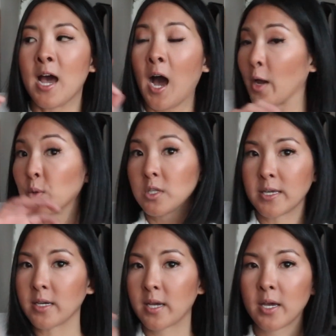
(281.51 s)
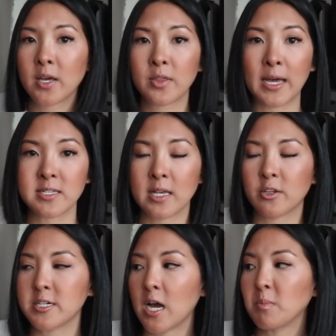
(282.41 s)
I will link that
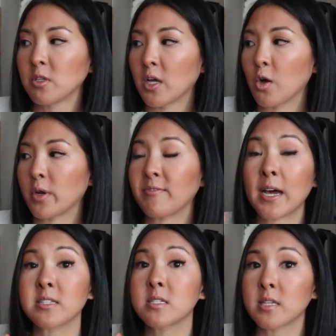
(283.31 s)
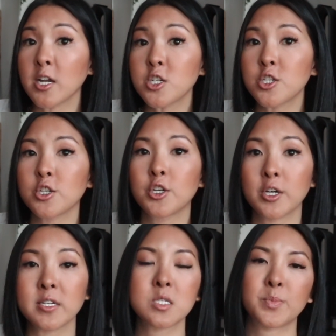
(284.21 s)
seller down below, and I've had such
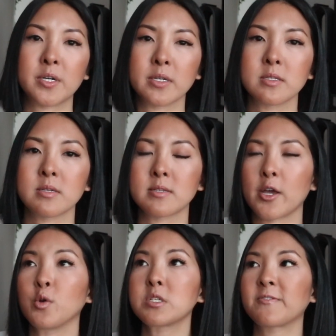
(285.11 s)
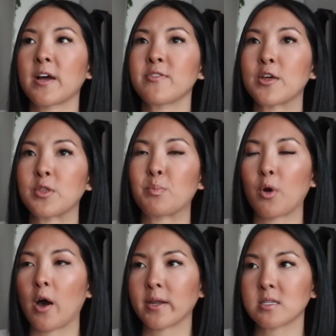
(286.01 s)
good experiences. I always find that the
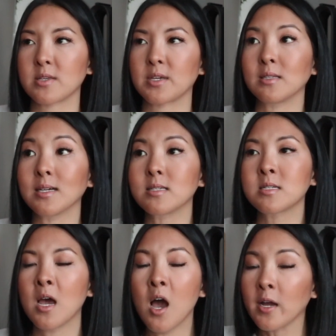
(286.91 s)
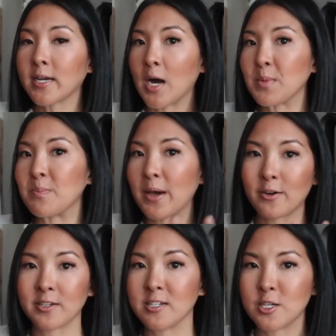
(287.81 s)
products that they list come in
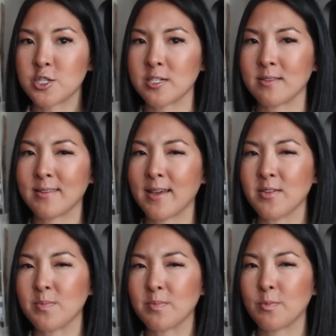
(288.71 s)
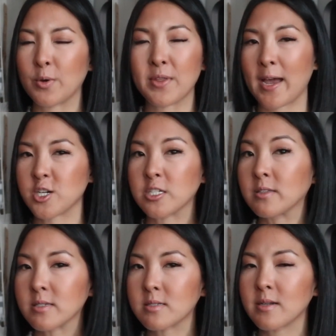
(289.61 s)
better condition than what they actually
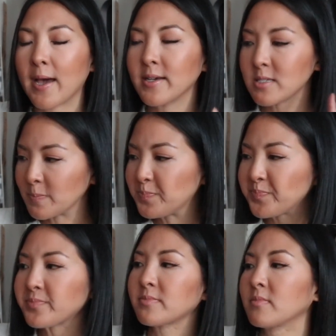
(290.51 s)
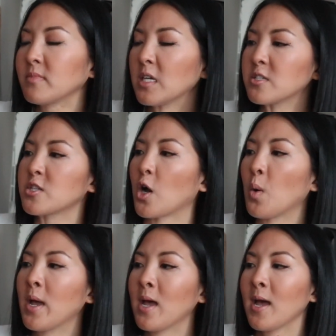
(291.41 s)
listed as.
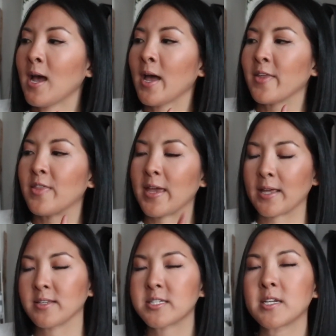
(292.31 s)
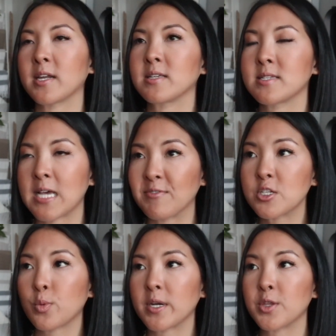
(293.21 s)
So they had listed it at
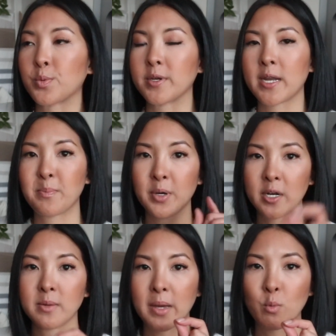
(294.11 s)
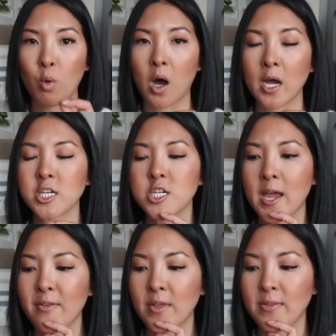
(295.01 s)
$723, and I put it in my watch,
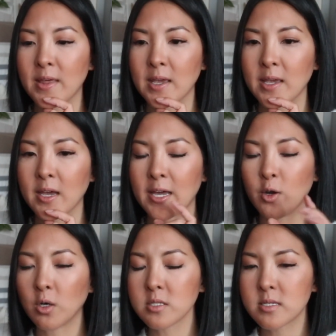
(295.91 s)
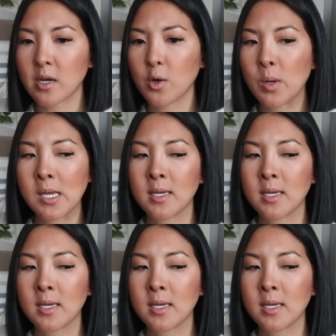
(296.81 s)
and then they had also